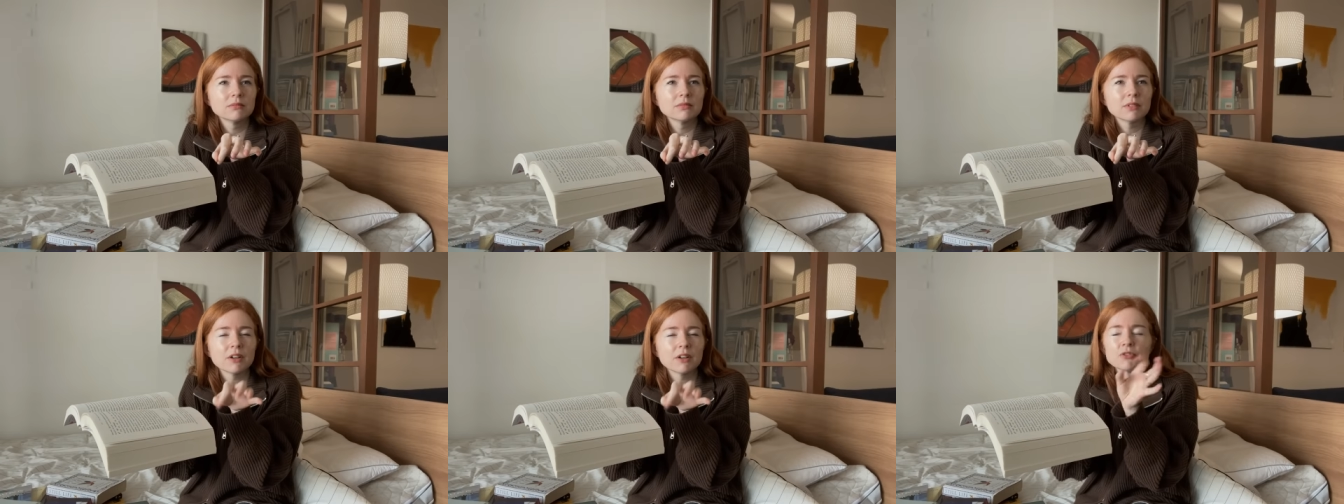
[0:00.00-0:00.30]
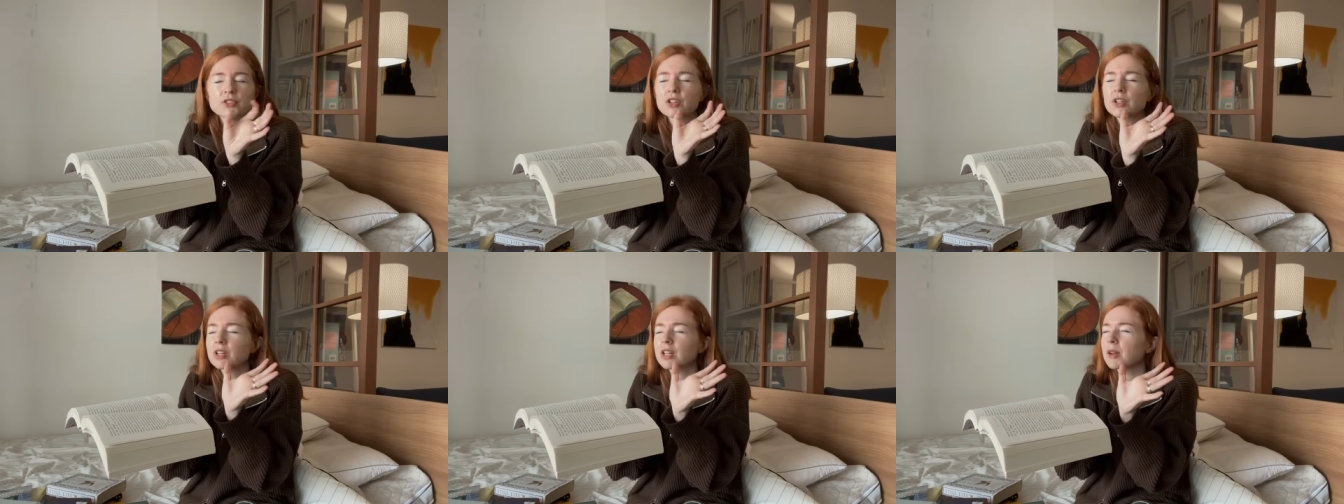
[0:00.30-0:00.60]
of
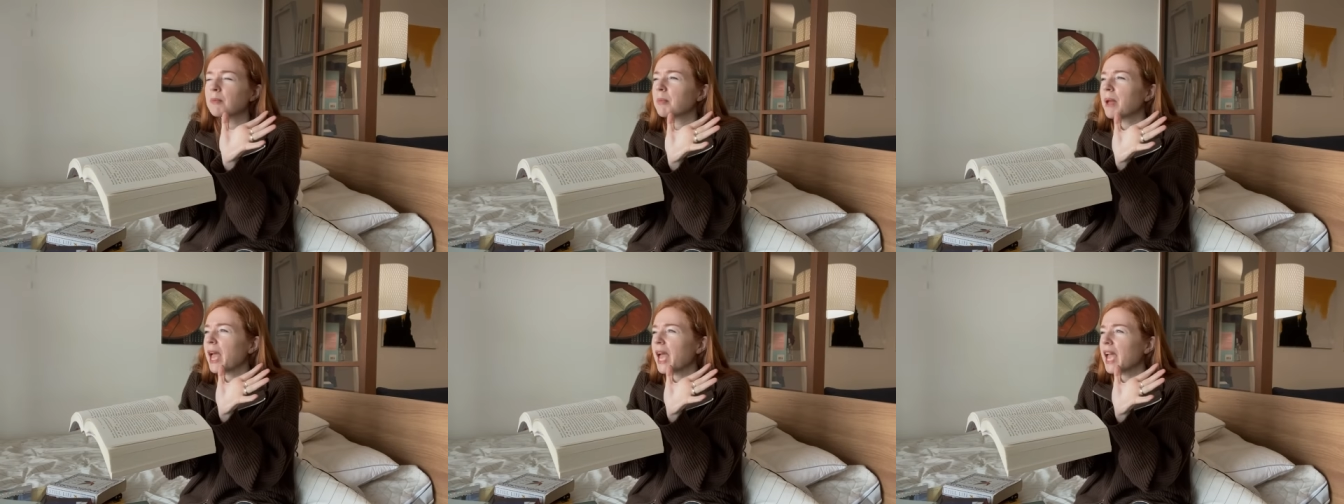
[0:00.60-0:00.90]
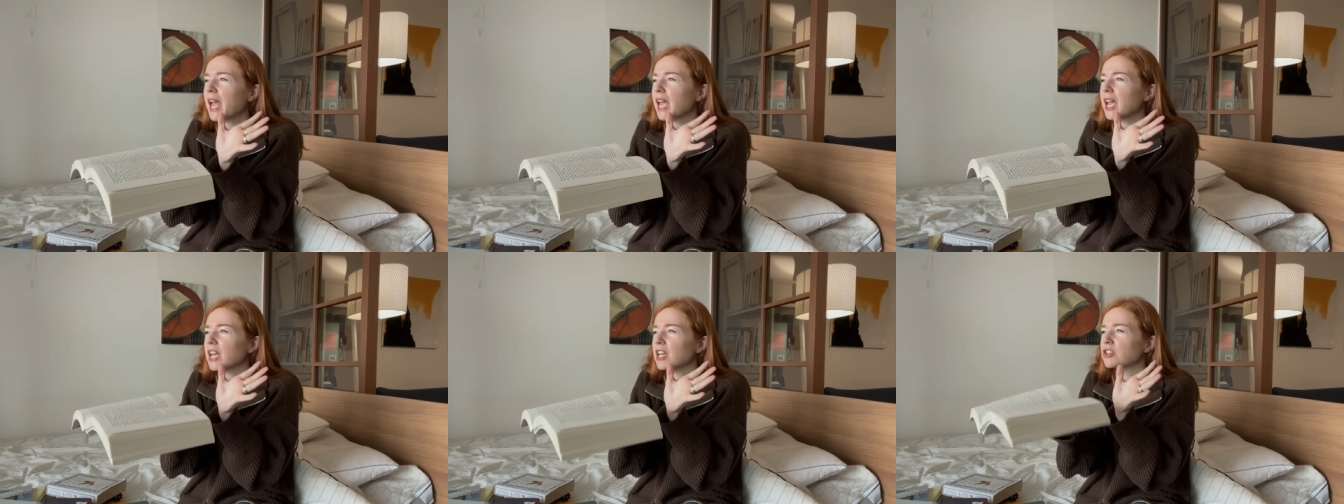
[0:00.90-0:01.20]
turning a
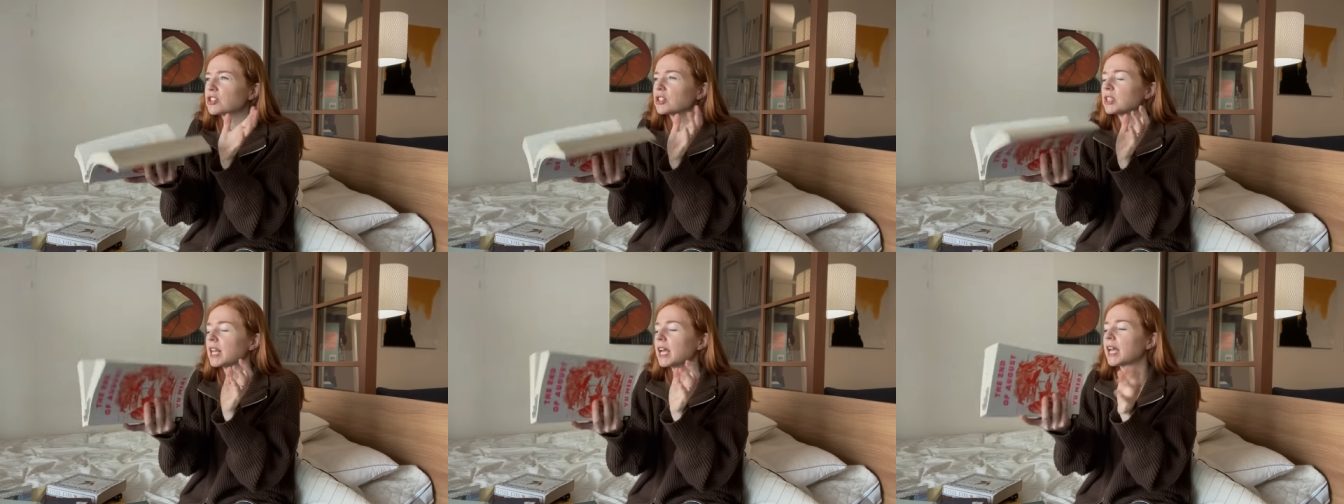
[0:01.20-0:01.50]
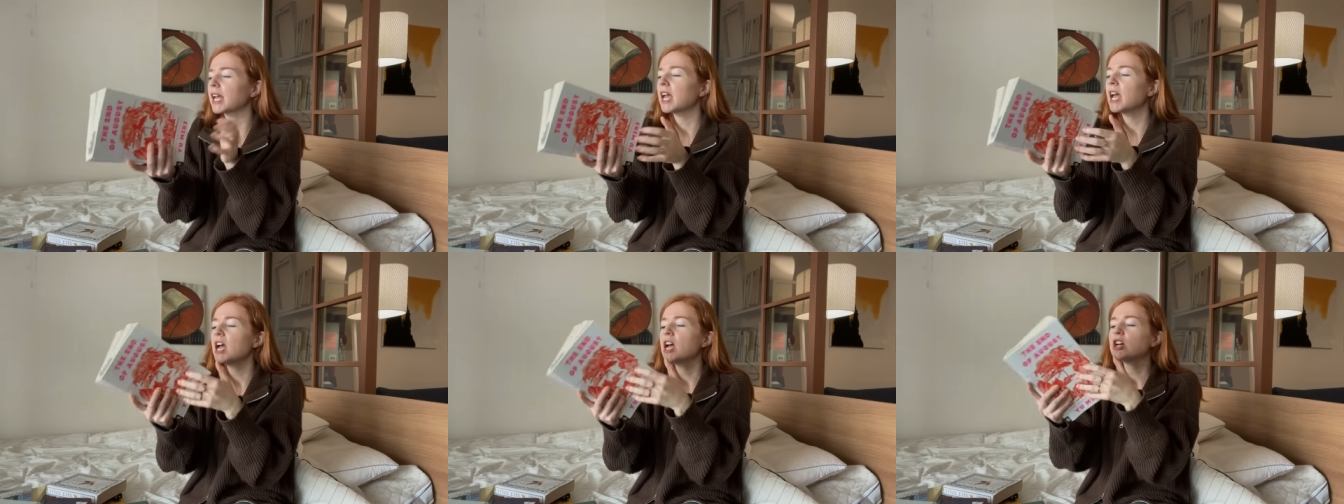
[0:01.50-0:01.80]
page,
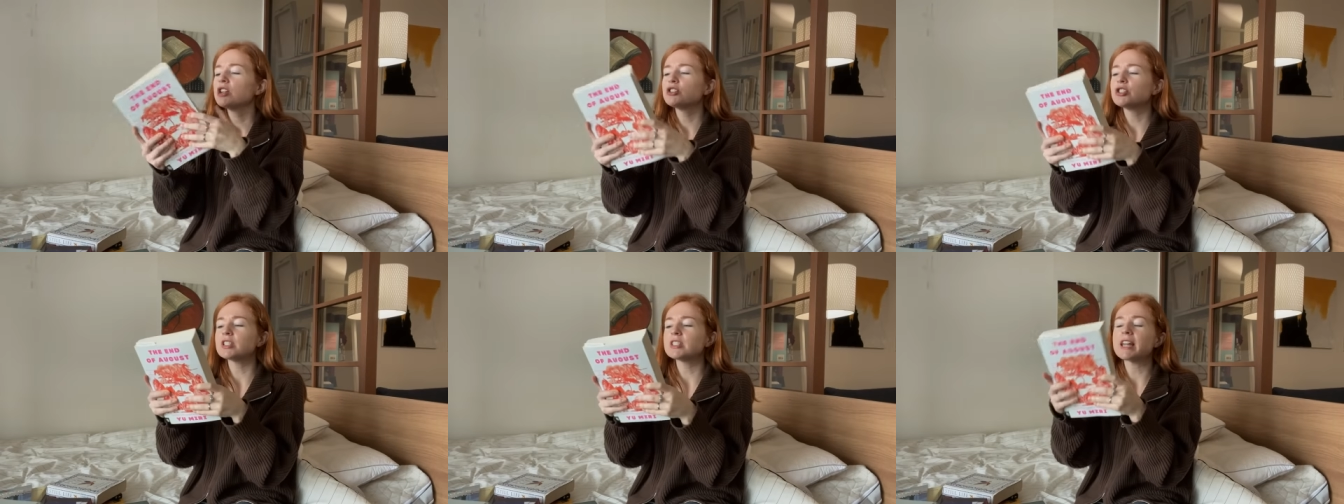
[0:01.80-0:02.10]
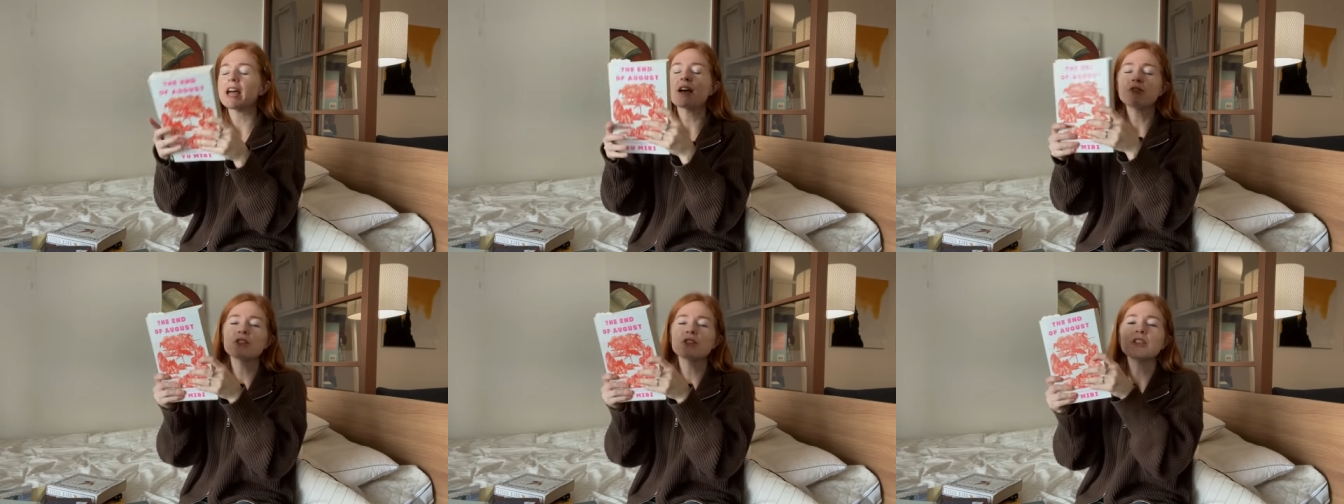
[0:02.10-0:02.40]
like just
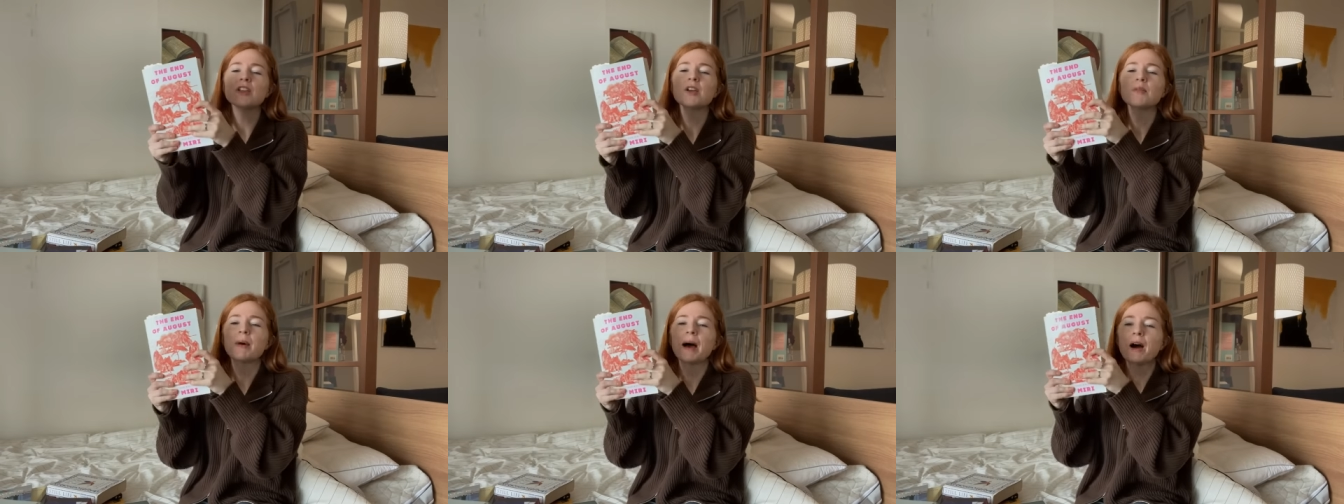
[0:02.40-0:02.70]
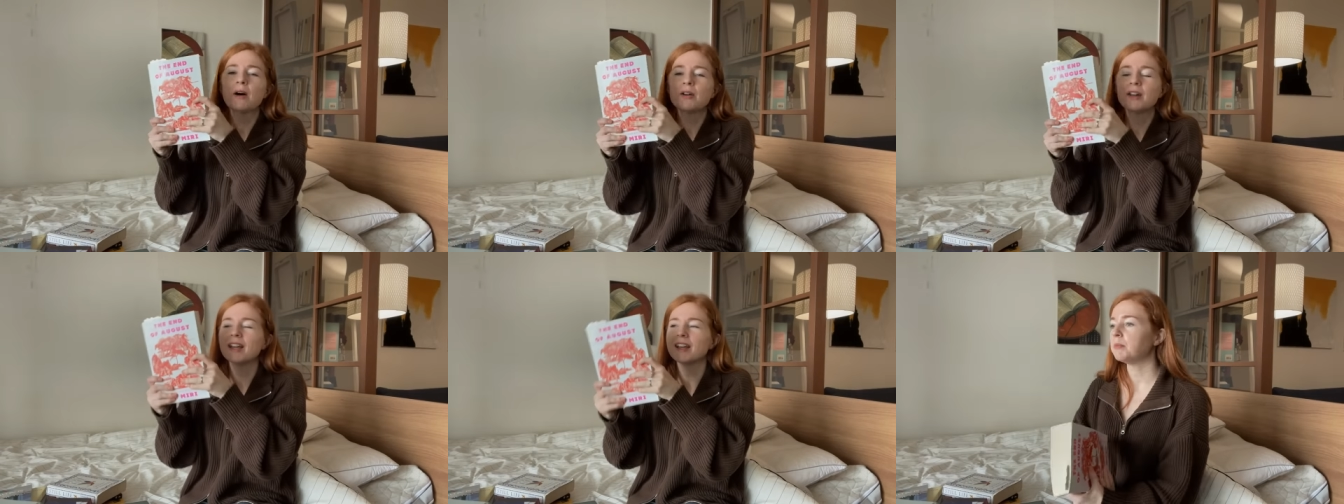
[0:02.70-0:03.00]
everything
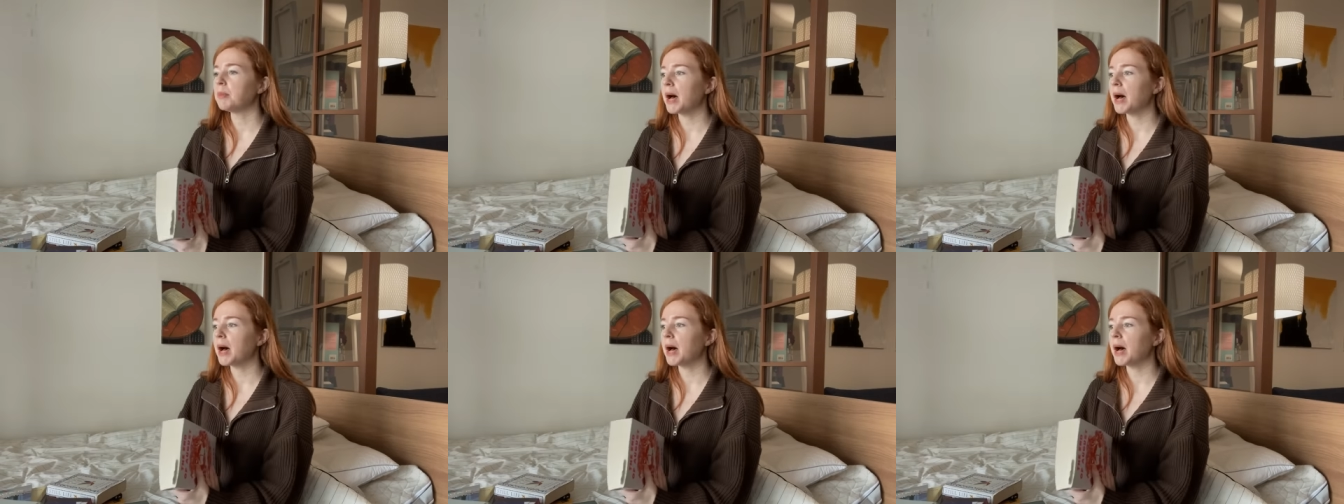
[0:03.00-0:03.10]
about it.